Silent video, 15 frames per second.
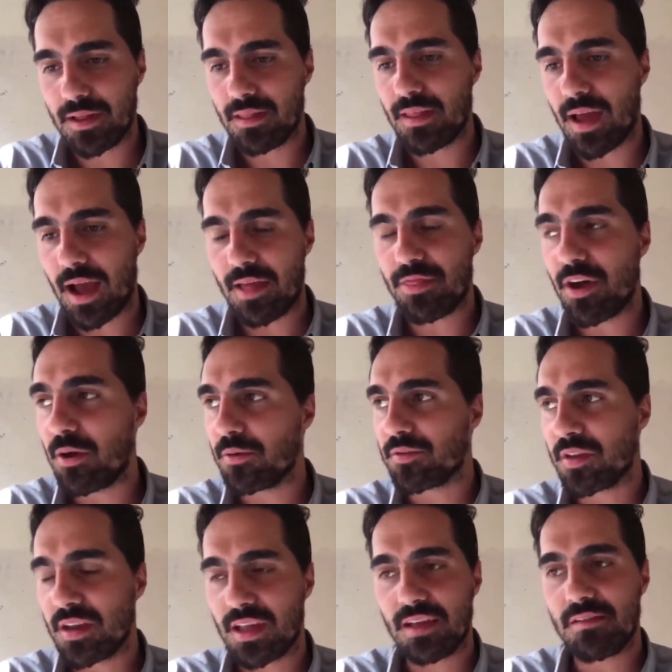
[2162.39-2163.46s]
that I thought was going
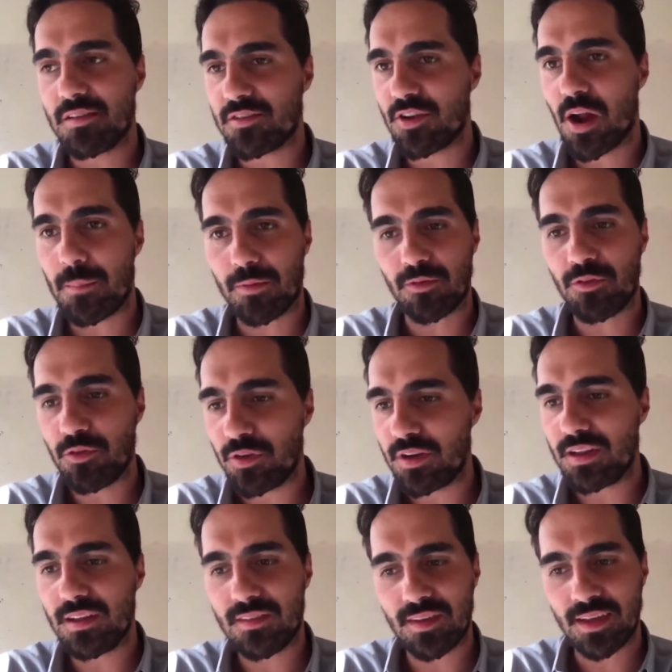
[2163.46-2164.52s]
to give us an opportunity
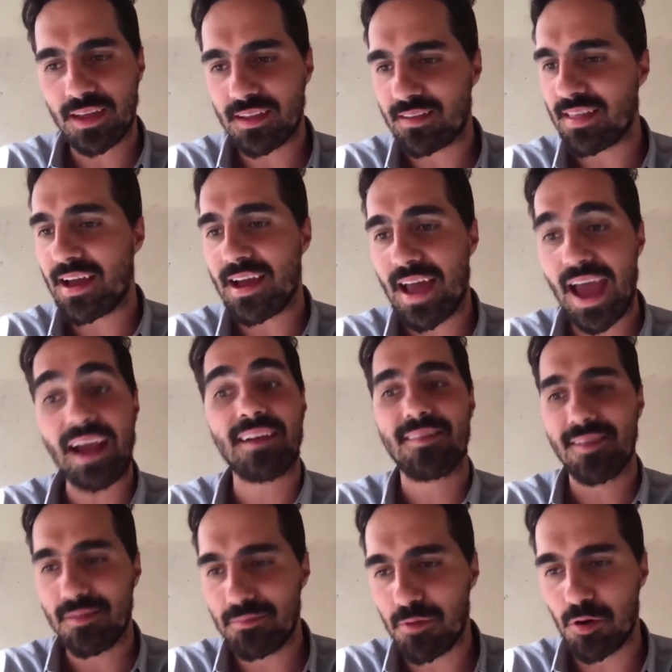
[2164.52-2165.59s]
to get to that
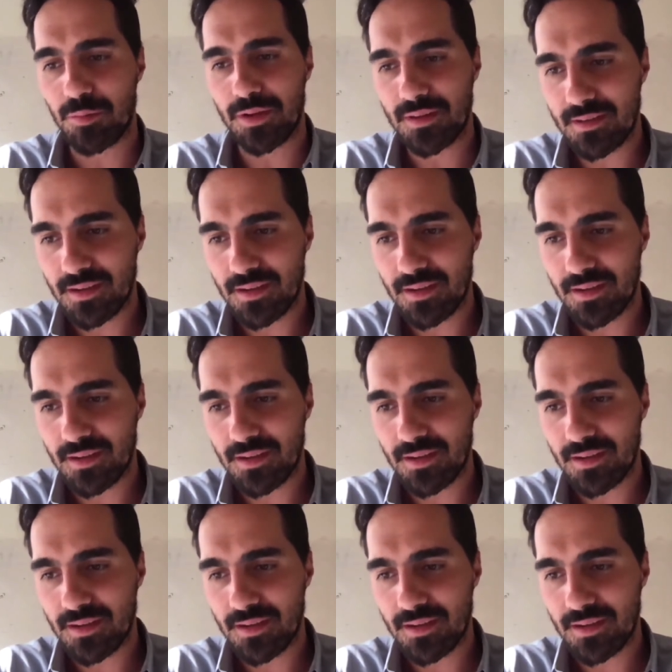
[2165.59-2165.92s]
exit moment.